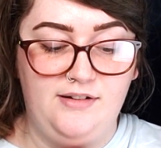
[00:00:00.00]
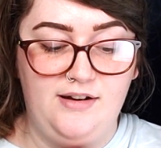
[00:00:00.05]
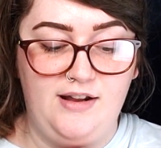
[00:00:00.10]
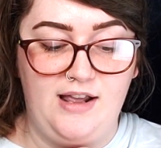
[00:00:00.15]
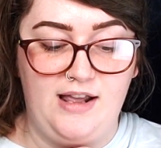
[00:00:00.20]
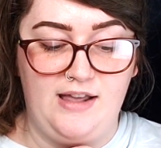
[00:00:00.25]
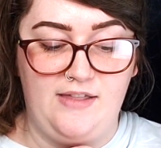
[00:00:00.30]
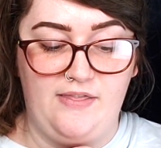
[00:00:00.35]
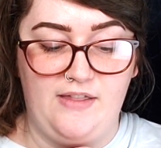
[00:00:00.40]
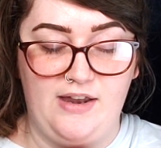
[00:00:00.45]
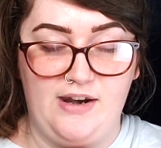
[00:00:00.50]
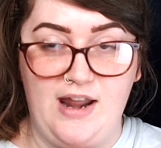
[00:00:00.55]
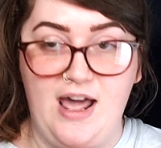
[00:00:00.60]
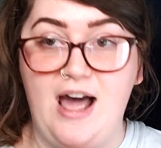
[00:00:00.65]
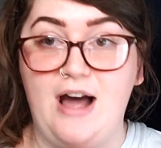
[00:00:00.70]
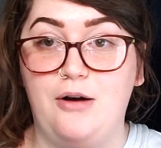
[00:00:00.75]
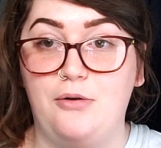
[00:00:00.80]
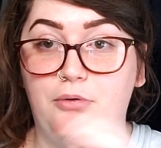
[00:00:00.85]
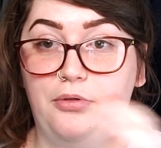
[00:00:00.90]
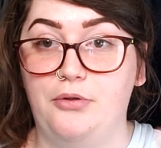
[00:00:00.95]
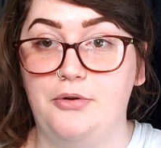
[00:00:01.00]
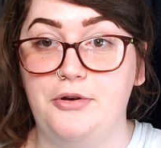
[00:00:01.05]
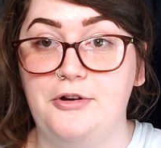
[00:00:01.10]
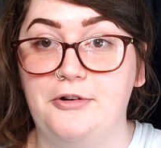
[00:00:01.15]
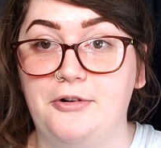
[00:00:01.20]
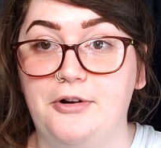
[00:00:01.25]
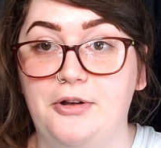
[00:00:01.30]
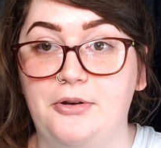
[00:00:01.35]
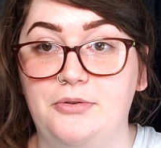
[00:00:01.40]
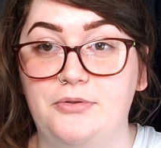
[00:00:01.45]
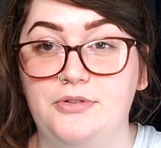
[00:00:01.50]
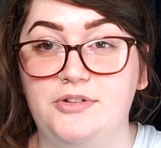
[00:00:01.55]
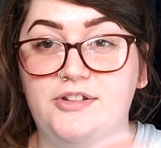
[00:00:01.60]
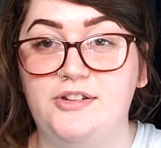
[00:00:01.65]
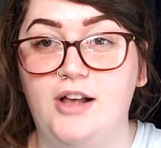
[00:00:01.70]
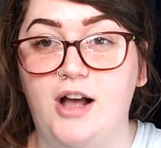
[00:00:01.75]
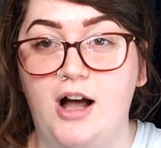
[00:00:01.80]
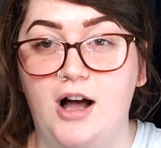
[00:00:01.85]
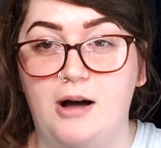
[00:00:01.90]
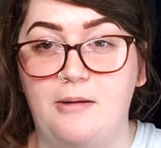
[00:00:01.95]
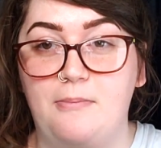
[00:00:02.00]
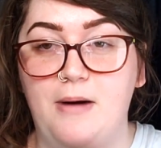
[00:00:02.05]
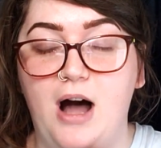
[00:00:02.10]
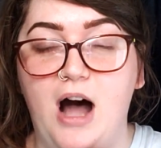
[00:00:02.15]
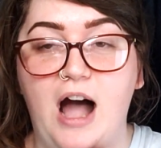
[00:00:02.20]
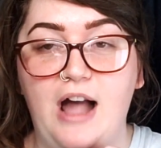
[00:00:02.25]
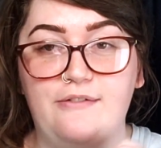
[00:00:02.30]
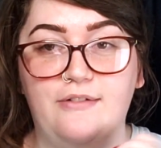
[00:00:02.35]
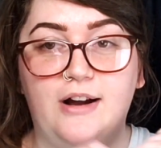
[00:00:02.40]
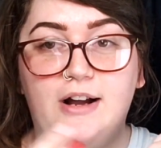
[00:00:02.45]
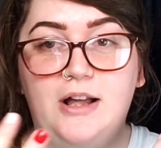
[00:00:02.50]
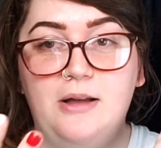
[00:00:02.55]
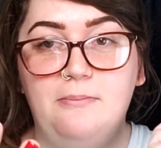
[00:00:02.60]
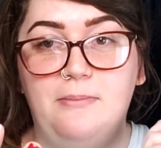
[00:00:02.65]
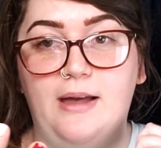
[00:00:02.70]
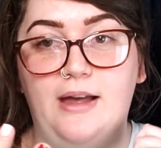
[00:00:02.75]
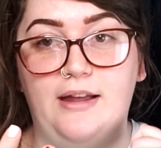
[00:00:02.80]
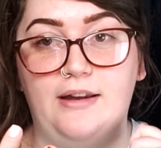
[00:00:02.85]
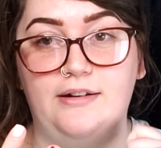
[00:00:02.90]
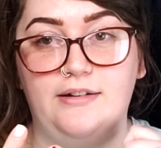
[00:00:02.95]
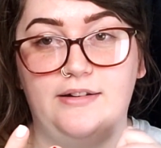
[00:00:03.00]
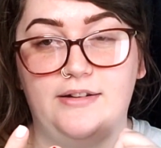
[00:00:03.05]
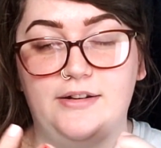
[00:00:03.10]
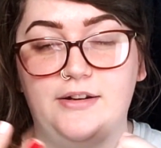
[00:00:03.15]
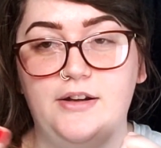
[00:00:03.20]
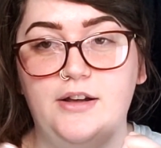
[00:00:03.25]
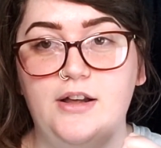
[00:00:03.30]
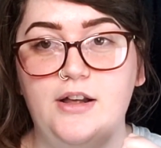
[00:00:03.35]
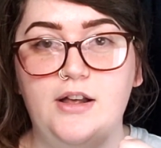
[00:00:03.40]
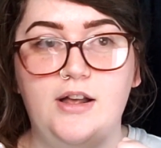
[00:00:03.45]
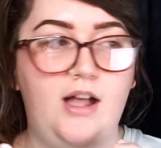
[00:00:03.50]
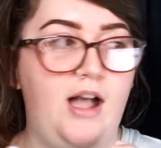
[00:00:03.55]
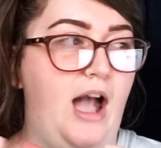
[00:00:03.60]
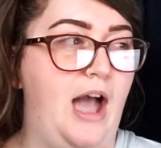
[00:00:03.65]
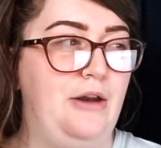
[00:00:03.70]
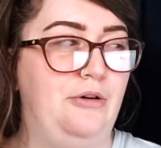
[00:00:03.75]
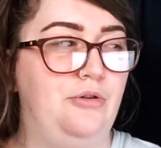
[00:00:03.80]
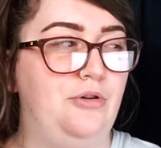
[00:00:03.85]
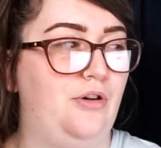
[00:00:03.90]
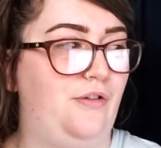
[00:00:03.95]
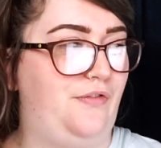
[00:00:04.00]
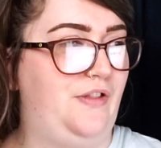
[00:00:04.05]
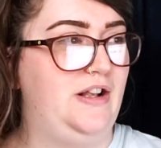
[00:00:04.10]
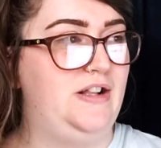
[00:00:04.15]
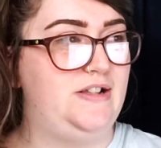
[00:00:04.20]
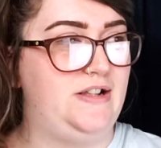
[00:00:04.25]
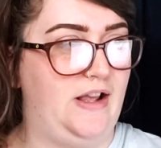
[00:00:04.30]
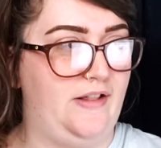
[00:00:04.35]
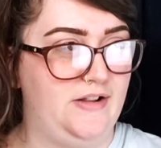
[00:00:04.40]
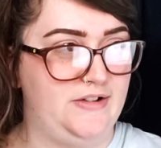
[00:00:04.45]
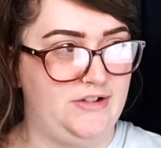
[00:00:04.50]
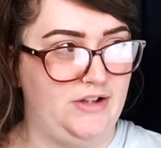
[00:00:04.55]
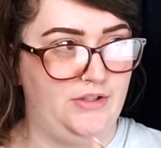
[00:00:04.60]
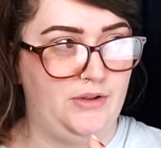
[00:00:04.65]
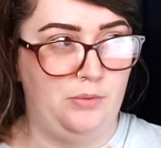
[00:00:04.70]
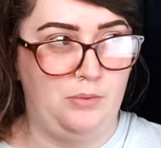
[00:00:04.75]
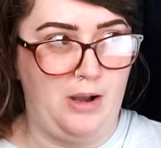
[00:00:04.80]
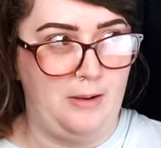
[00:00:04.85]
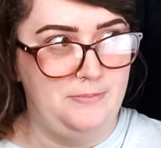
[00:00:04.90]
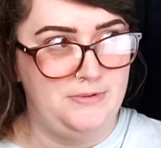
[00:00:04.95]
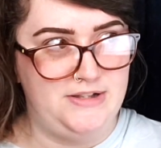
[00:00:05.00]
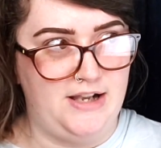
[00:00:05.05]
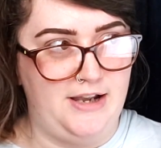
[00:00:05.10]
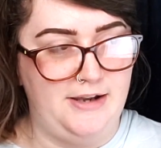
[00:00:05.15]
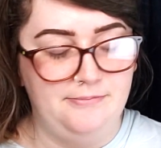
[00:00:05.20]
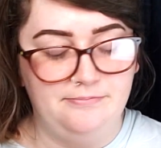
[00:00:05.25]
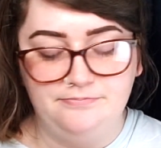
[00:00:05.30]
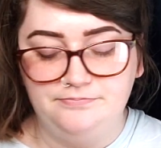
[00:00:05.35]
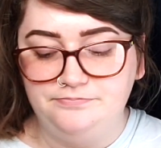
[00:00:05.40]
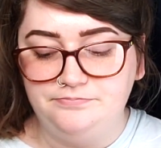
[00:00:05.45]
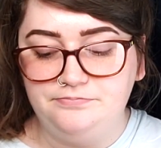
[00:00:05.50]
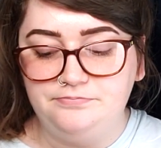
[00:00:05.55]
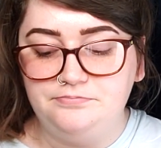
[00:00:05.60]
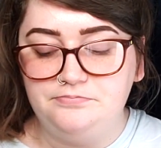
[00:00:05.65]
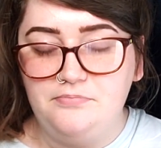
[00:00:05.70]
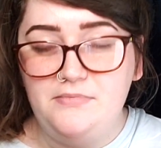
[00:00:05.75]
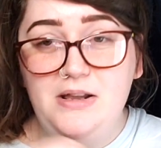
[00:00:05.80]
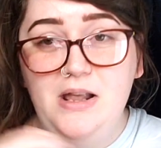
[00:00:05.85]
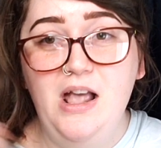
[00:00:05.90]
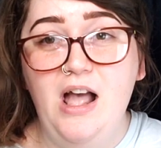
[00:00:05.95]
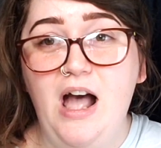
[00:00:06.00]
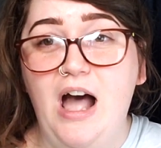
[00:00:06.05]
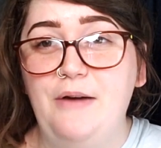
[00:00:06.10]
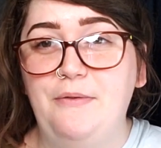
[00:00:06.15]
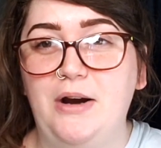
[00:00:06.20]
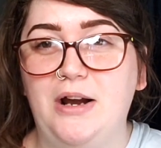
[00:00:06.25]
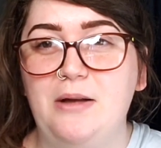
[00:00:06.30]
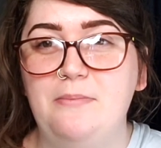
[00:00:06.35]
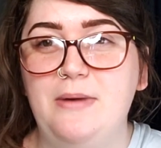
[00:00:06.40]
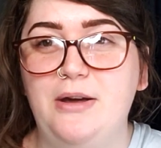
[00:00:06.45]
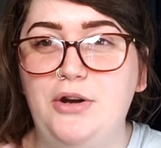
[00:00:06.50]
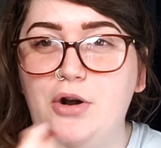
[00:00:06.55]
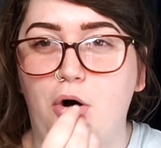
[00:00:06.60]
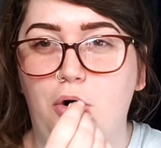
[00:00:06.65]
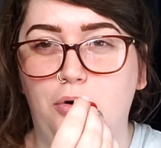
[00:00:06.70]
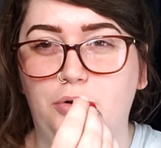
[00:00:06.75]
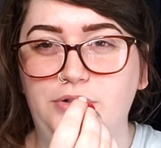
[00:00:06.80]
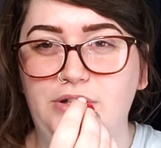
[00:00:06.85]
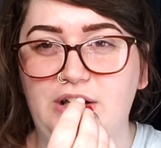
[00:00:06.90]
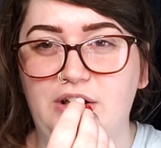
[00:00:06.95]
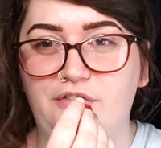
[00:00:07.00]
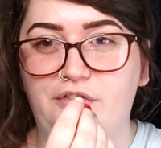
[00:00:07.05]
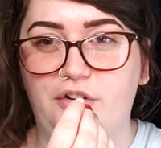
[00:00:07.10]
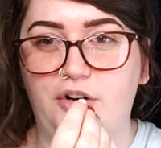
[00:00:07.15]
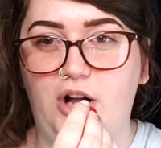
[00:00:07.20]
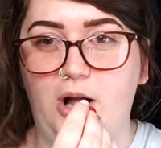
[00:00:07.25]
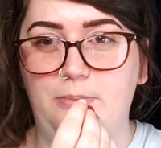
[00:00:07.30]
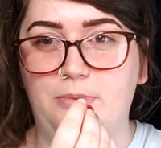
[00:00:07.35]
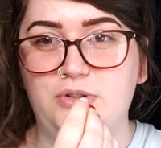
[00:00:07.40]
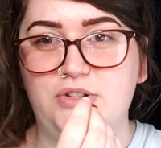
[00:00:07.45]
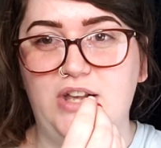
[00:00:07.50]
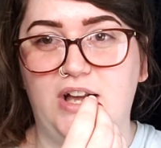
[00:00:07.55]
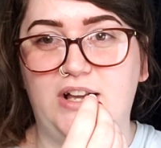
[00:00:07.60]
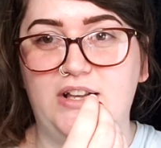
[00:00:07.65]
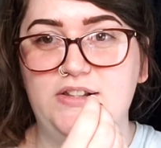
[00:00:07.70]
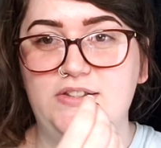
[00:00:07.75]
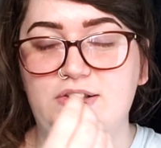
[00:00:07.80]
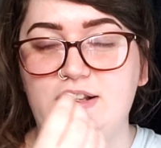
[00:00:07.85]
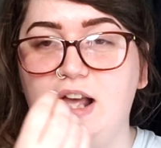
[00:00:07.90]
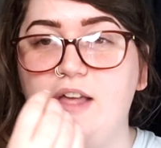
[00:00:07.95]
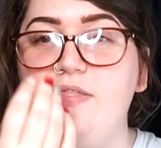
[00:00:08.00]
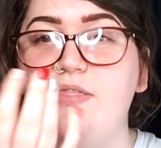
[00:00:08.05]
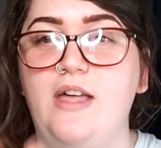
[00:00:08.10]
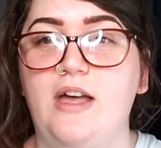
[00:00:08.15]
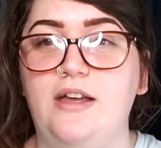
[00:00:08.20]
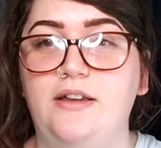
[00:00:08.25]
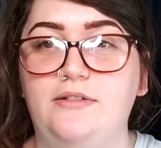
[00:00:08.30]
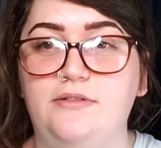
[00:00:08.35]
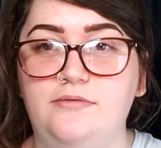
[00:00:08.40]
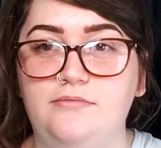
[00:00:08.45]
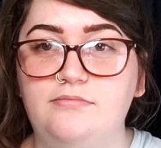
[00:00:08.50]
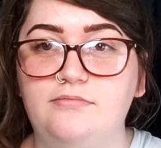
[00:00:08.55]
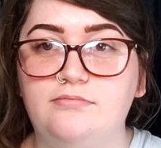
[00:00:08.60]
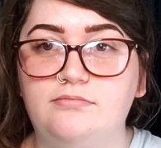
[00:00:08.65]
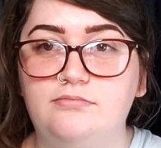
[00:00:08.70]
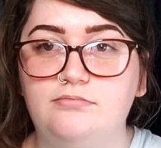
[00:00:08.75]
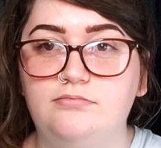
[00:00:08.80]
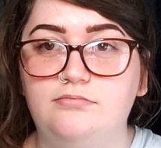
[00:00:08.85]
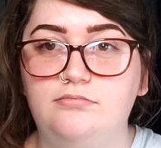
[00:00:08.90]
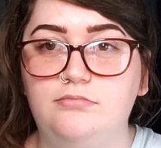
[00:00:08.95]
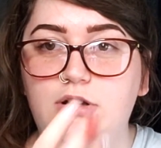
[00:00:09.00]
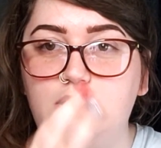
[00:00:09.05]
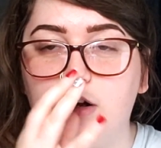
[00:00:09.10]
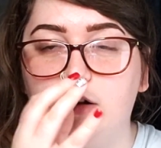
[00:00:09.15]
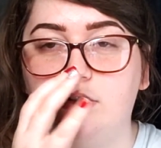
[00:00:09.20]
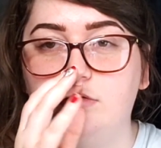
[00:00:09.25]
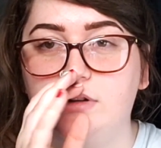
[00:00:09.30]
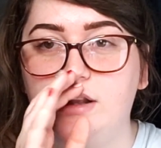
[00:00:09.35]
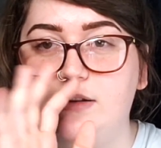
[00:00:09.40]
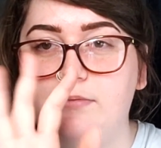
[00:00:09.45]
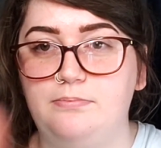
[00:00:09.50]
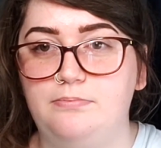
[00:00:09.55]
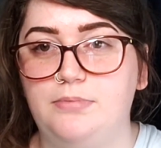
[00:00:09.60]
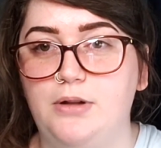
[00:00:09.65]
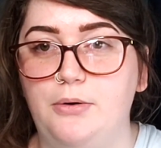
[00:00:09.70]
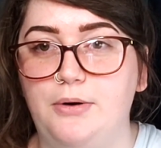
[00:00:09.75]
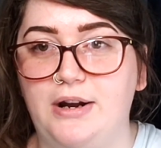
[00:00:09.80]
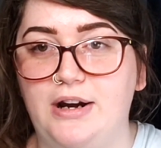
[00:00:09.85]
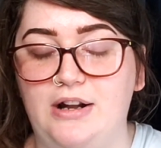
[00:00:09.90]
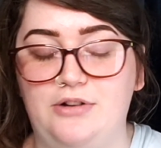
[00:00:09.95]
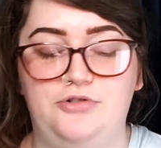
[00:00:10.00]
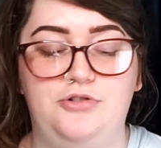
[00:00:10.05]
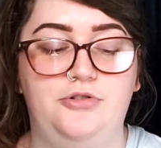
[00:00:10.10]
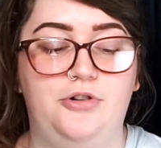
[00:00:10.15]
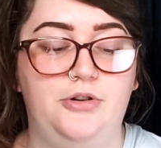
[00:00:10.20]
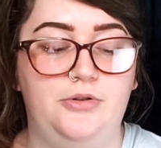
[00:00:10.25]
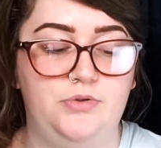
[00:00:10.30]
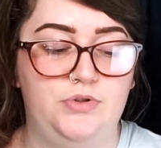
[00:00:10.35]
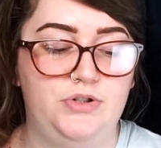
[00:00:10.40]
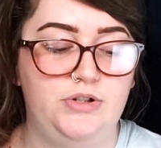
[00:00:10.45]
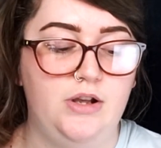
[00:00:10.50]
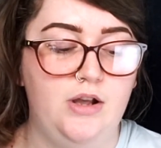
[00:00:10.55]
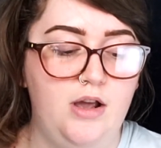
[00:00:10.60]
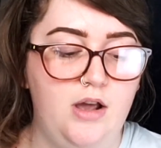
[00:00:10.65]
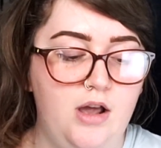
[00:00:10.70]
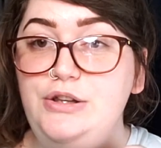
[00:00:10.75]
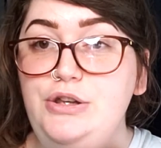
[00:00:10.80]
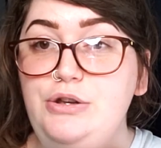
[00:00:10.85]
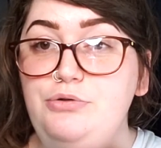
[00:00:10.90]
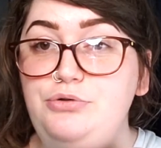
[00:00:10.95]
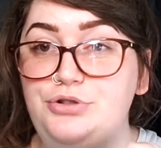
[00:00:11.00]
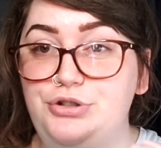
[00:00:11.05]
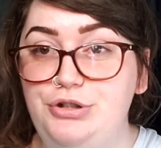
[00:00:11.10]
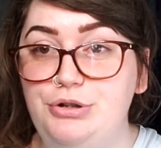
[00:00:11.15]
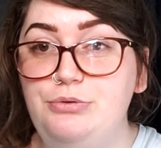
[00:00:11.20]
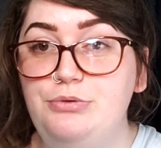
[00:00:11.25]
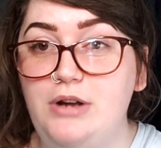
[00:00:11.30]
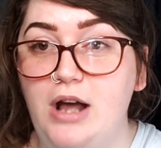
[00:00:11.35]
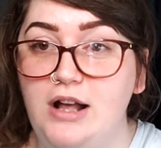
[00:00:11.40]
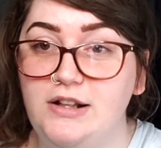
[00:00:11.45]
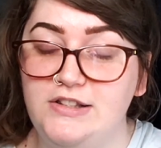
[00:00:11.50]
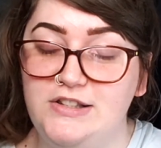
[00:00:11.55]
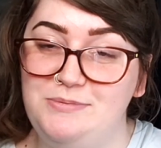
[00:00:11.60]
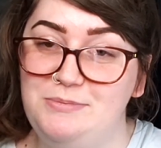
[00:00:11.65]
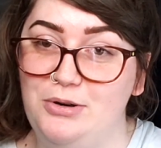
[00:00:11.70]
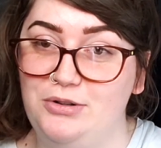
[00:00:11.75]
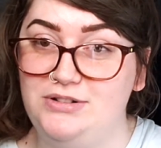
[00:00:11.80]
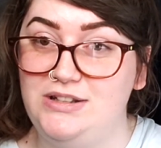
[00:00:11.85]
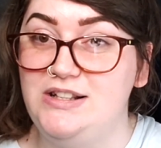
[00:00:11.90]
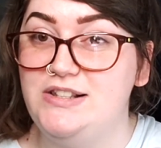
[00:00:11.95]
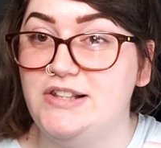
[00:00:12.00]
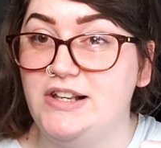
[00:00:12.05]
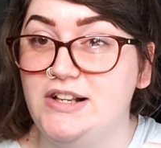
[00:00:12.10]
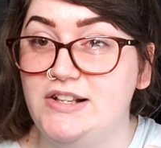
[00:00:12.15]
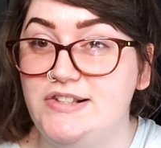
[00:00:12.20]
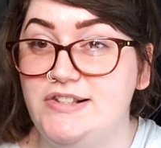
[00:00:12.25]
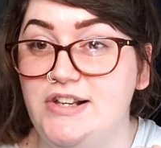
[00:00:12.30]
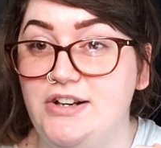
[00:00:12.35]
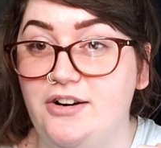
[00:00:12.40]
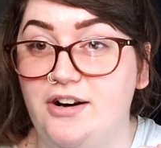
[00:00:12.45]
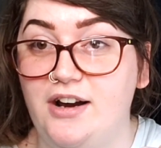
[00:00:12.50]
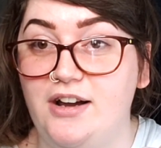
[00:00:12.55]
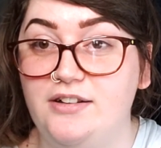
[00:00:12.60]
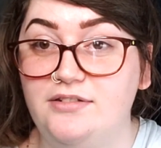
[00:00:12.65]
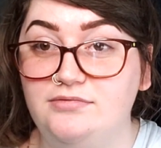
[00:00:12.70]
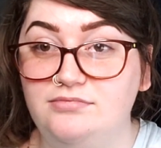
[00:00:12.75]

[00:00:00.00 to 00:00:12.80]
and then out through your nose. I recommend, I don't know if they say this on the website, I recommend holding it for a couple seconds and then, you know, like blowing it out your nose. You do not smoke these like a cigarette.